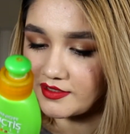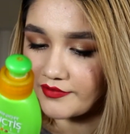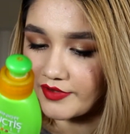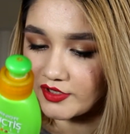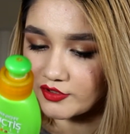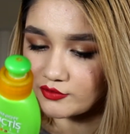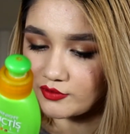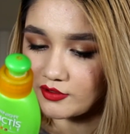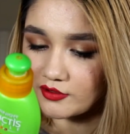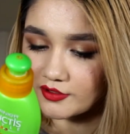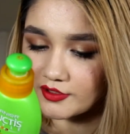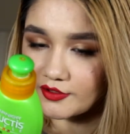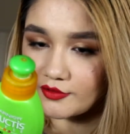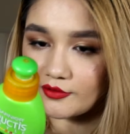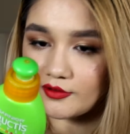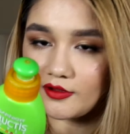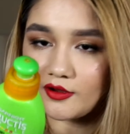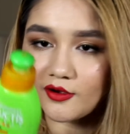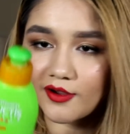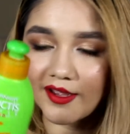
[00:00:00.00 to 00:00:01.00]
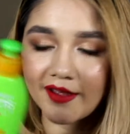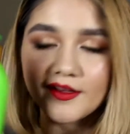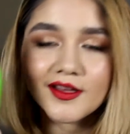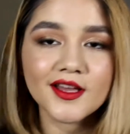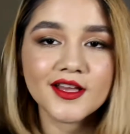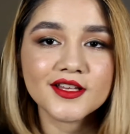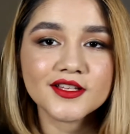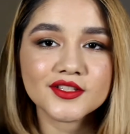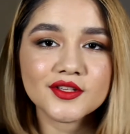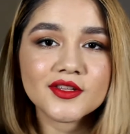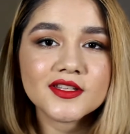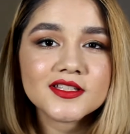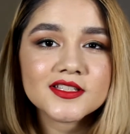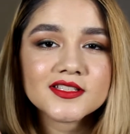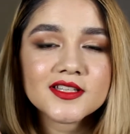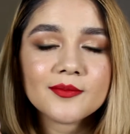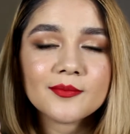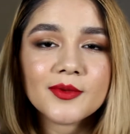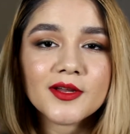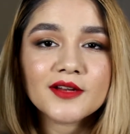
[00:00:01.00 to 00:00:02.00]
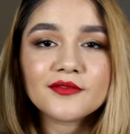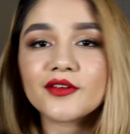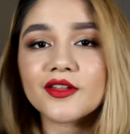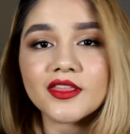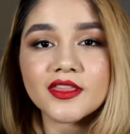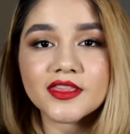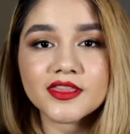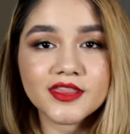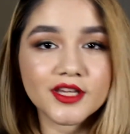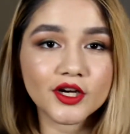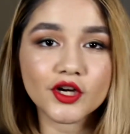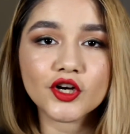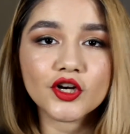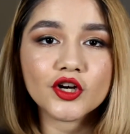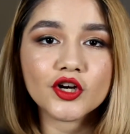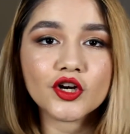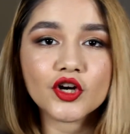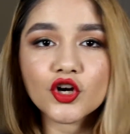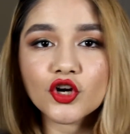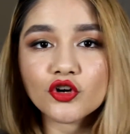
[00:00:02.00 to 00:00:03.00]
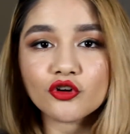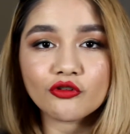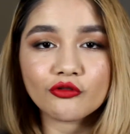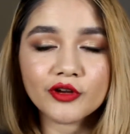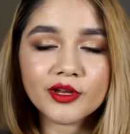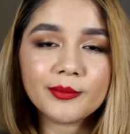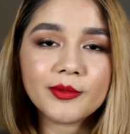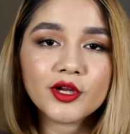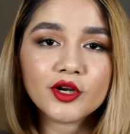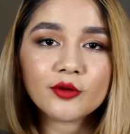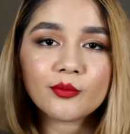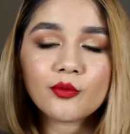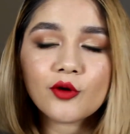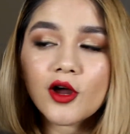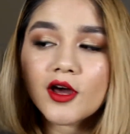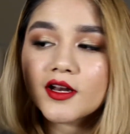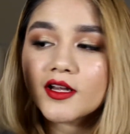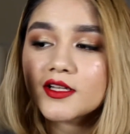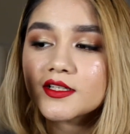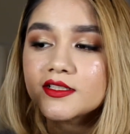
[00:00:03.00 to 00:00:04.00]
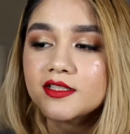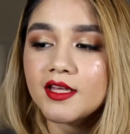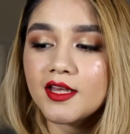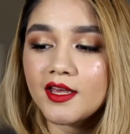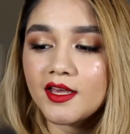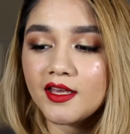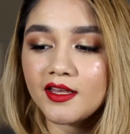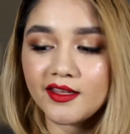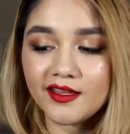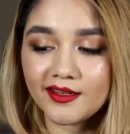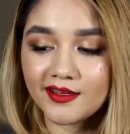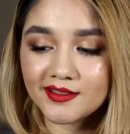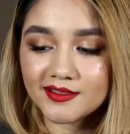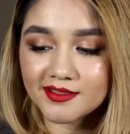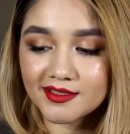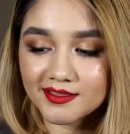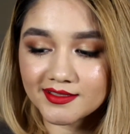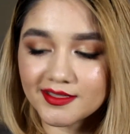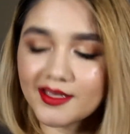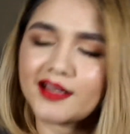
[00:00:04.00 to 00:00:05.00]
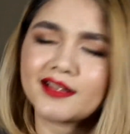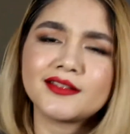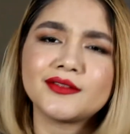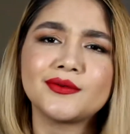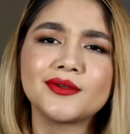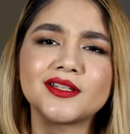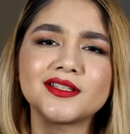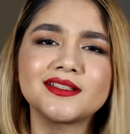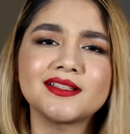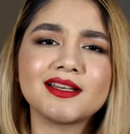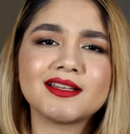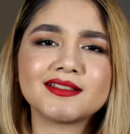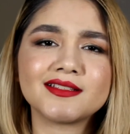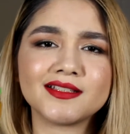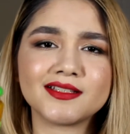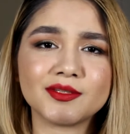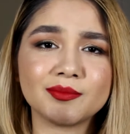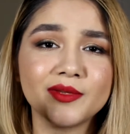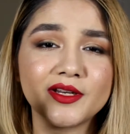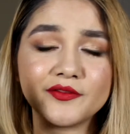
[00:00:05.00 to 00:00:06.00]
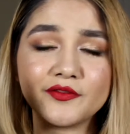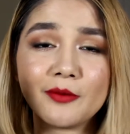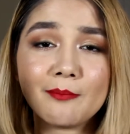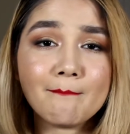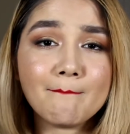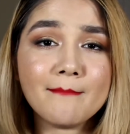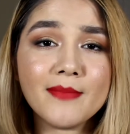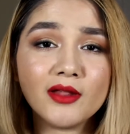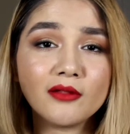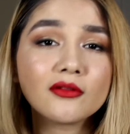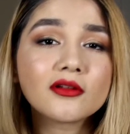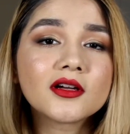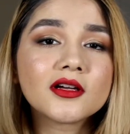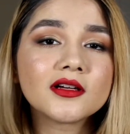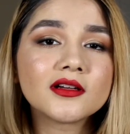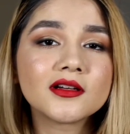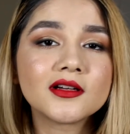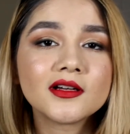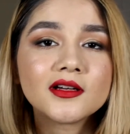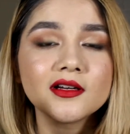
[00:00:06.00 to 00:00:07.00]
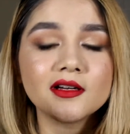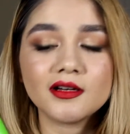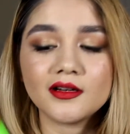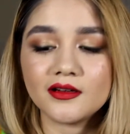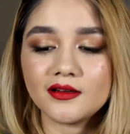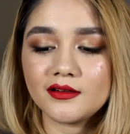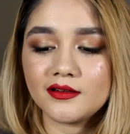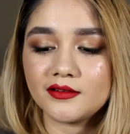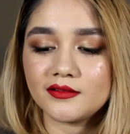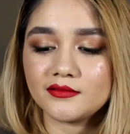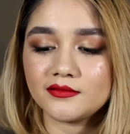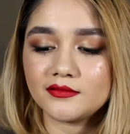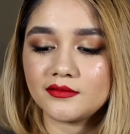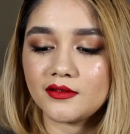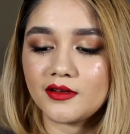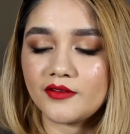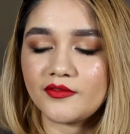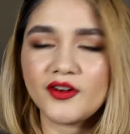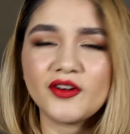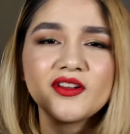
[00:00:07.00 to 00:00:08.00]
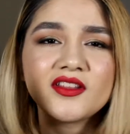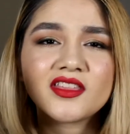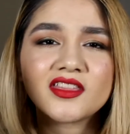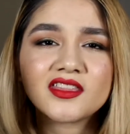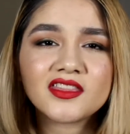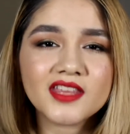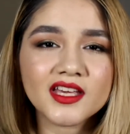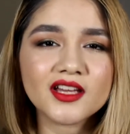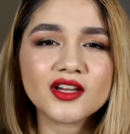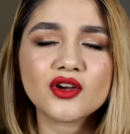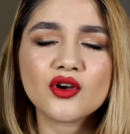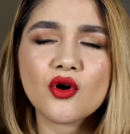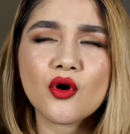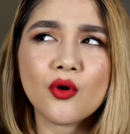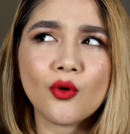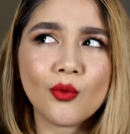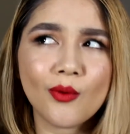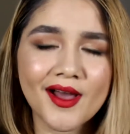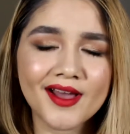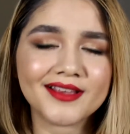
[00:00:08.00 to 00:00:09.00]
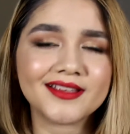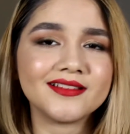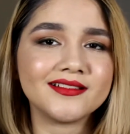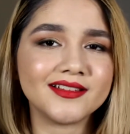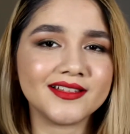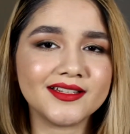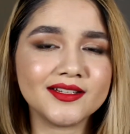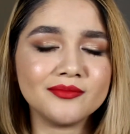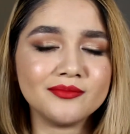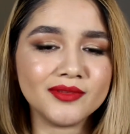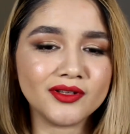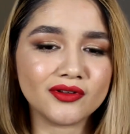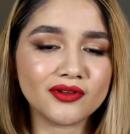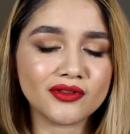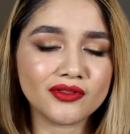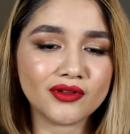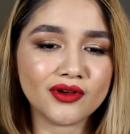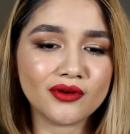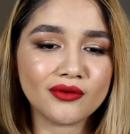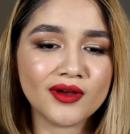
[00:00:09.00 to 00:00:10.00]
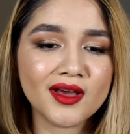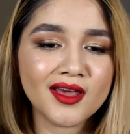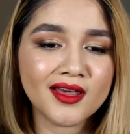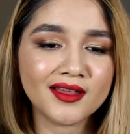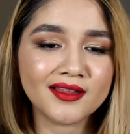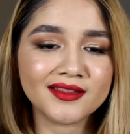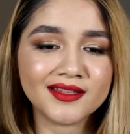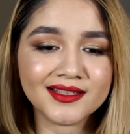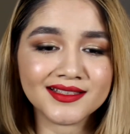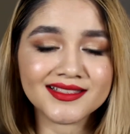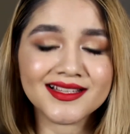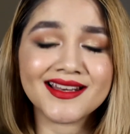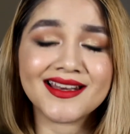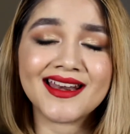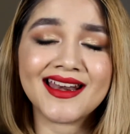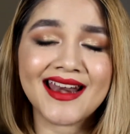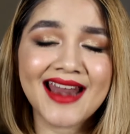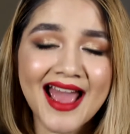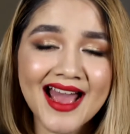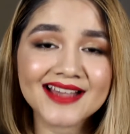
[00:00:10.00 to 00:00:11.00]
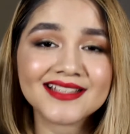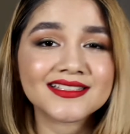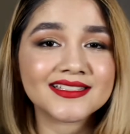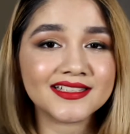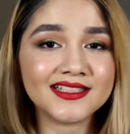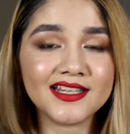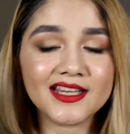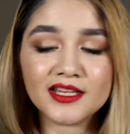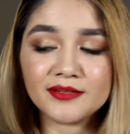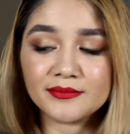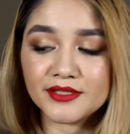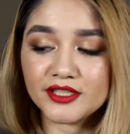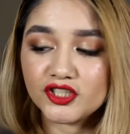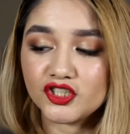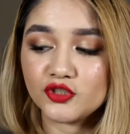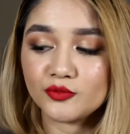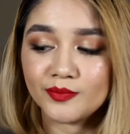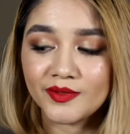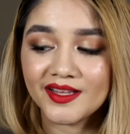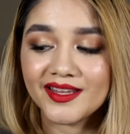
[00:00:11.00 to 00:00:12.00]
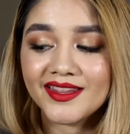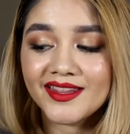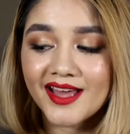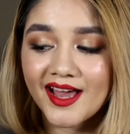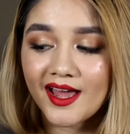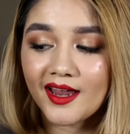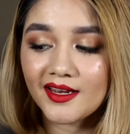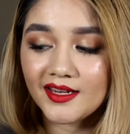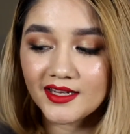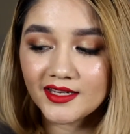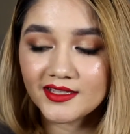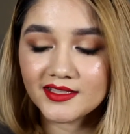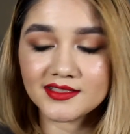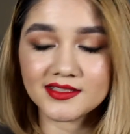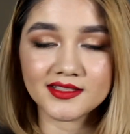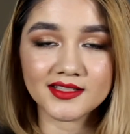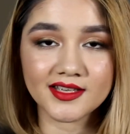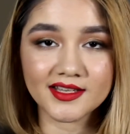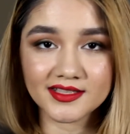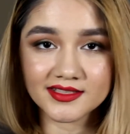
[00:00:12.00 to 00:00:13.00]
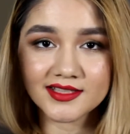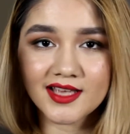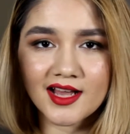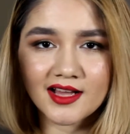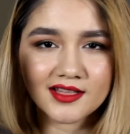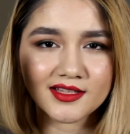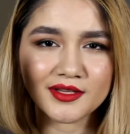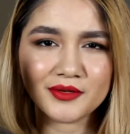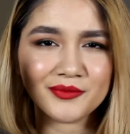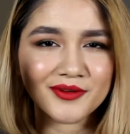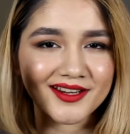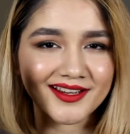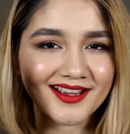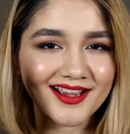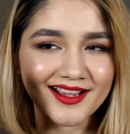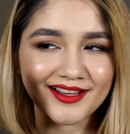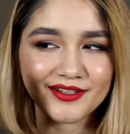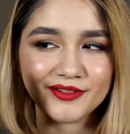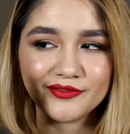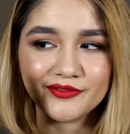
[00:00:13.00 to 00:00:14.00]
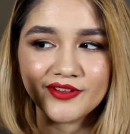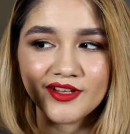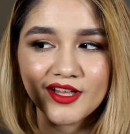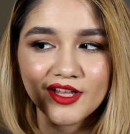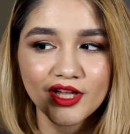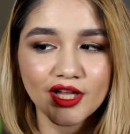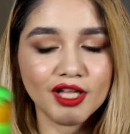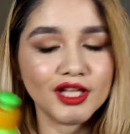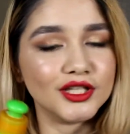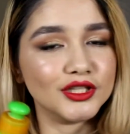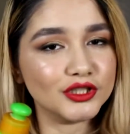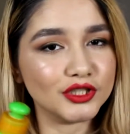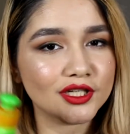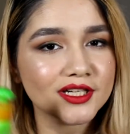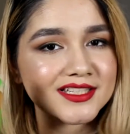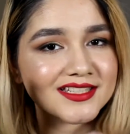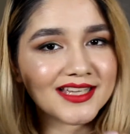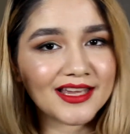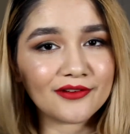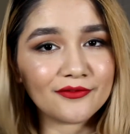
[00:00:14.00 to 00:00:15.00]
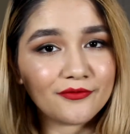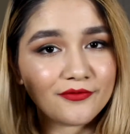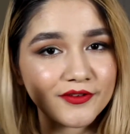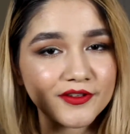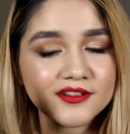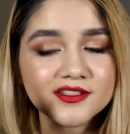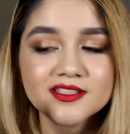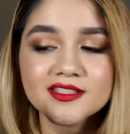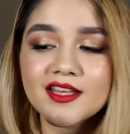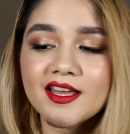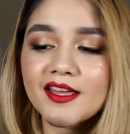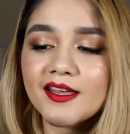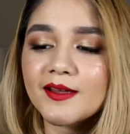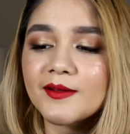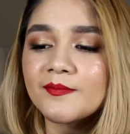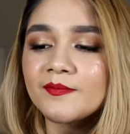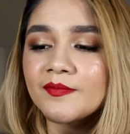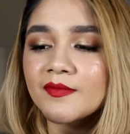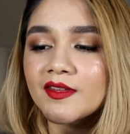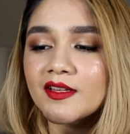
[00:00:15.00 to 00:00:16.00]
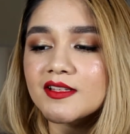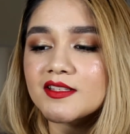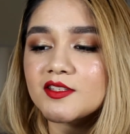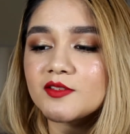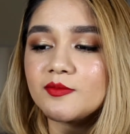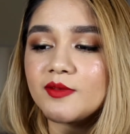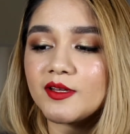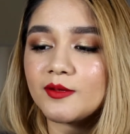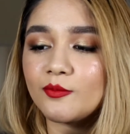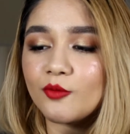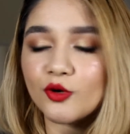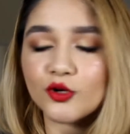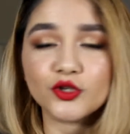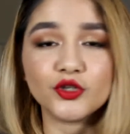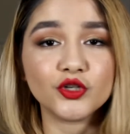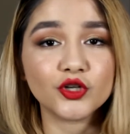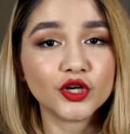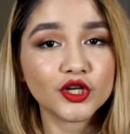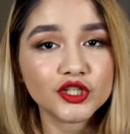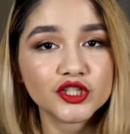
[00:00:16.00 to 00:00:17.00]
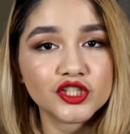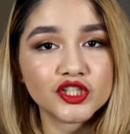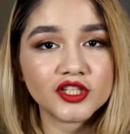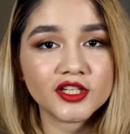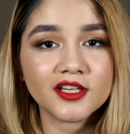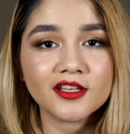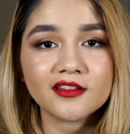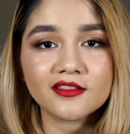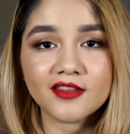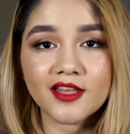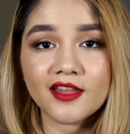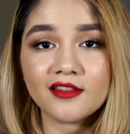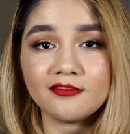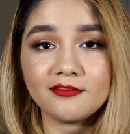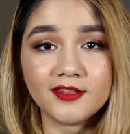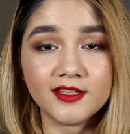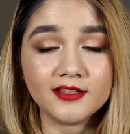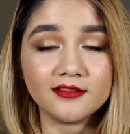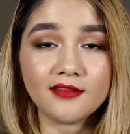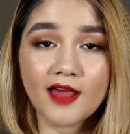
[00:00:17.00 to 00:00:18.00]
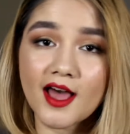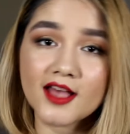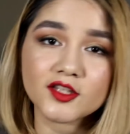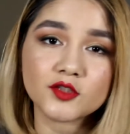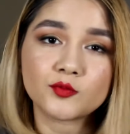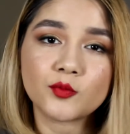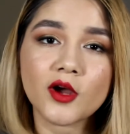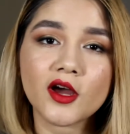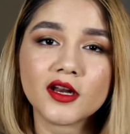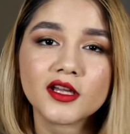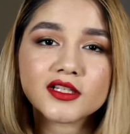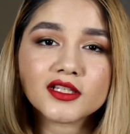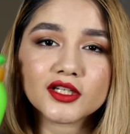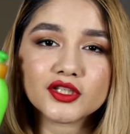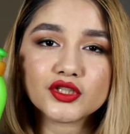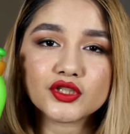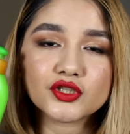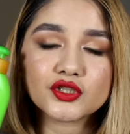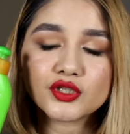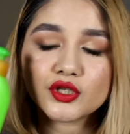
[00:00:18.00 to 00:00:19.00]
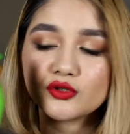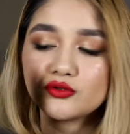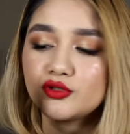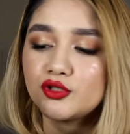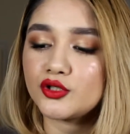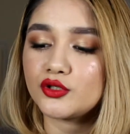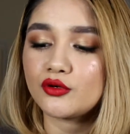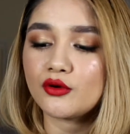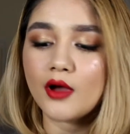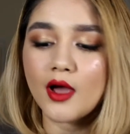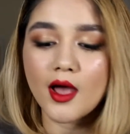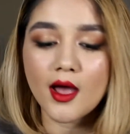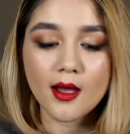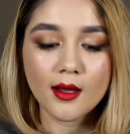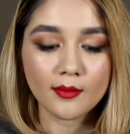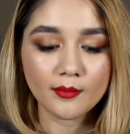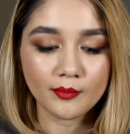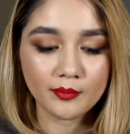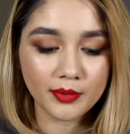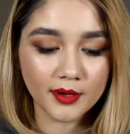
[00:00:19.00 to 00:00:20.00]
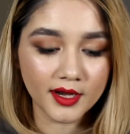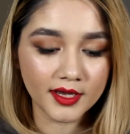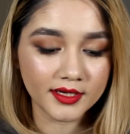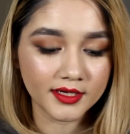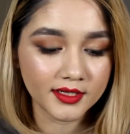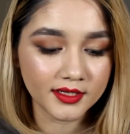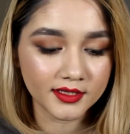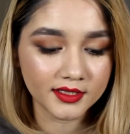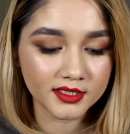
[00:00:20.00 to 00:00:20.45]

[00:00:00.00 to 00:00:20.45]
have actual argan oil. Okay, so this is a bit of a thicker, creamier product. It is exactly what it says. It's a bit of a milk. A very thick coagulated milk though. That is a nasty image, but that is exactly what it kind of looks and feels like. It's a bit more nourishing than the last product I just showed you, but